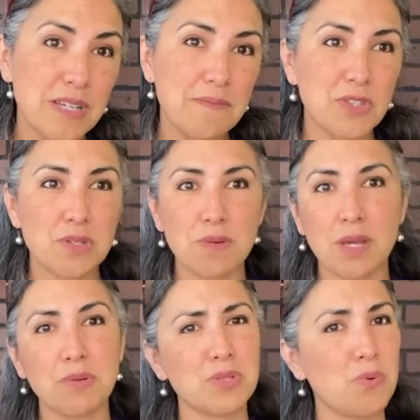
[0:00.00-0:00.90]
to be
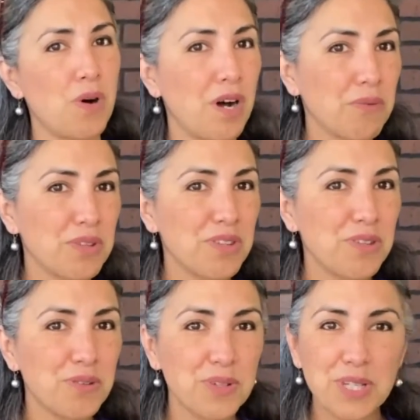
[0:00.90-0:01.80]
able to walk with
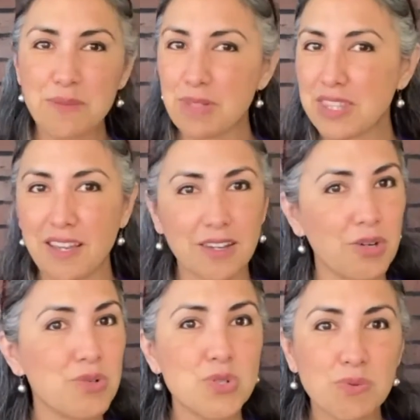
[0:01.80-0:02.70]
you, be that
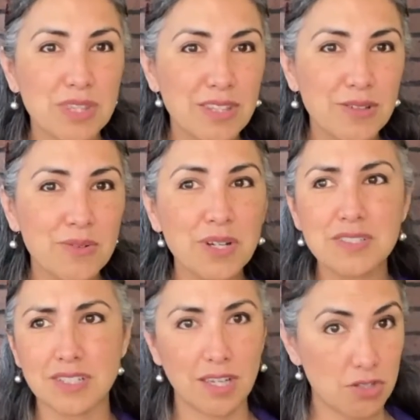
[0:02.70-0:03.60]
coach with you,
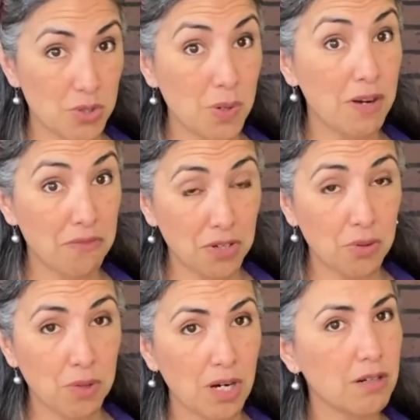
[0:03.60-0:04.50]
to get you out for your
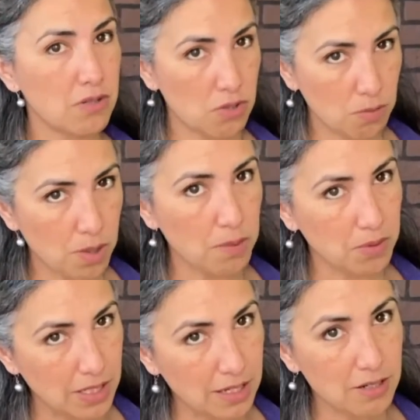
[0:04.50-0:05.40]
walk, because you probably
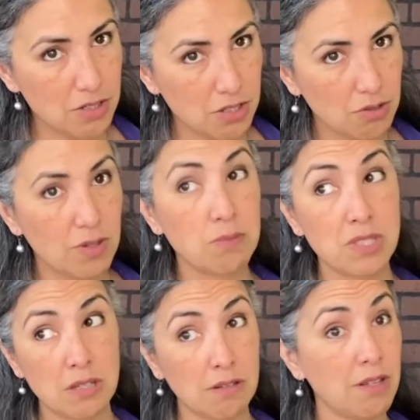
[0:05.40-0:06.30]
need it too. I'm
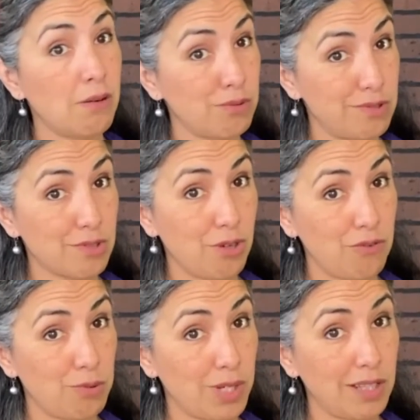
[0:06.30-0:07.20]
seeing a lot with this
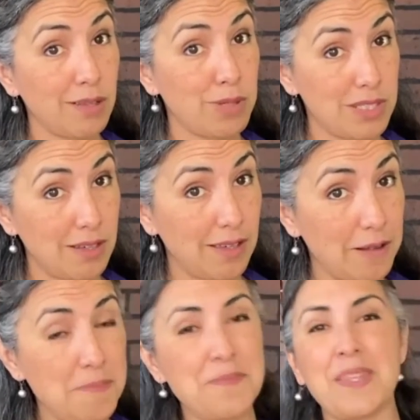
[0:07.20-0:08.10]
COVID weight, let me tell you.
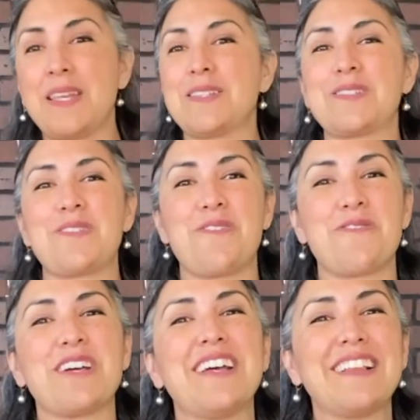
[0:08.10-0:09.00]
So
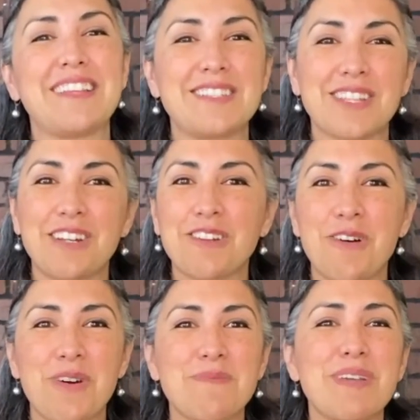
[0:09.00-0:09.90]
let's get
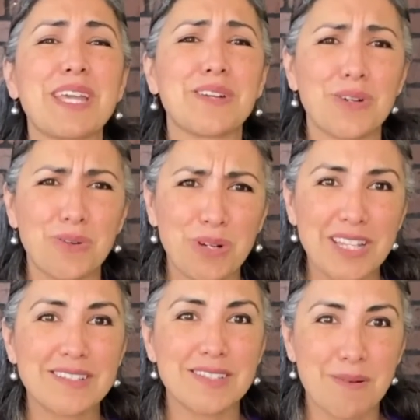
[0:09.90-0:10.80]
going, make it a great
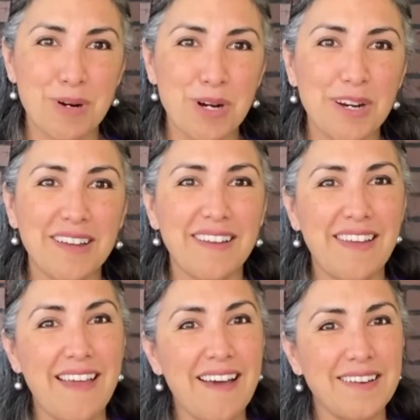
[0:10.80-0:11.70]
summer,
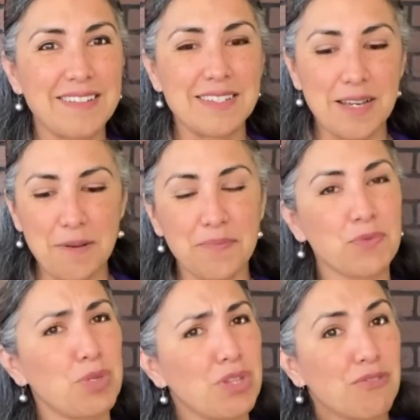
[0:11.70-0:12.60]
and
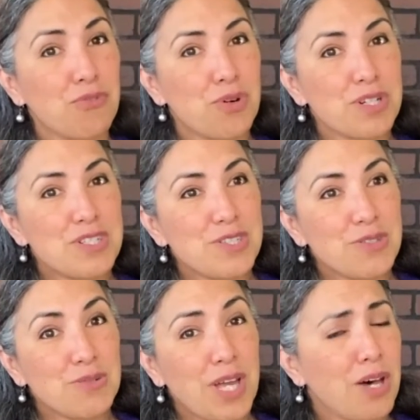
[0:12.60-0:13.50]
we look forward
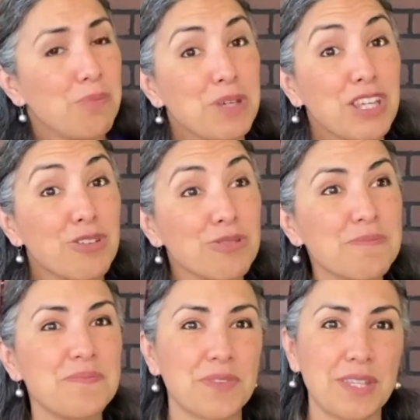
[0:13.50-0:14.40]
to helping you
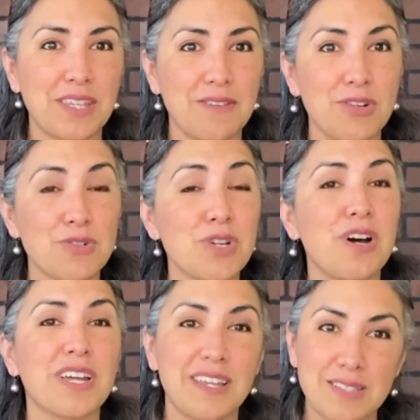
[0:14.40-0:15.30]
give your
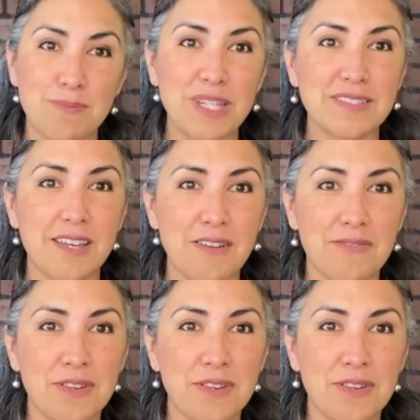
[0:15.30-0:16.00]
dog its best life.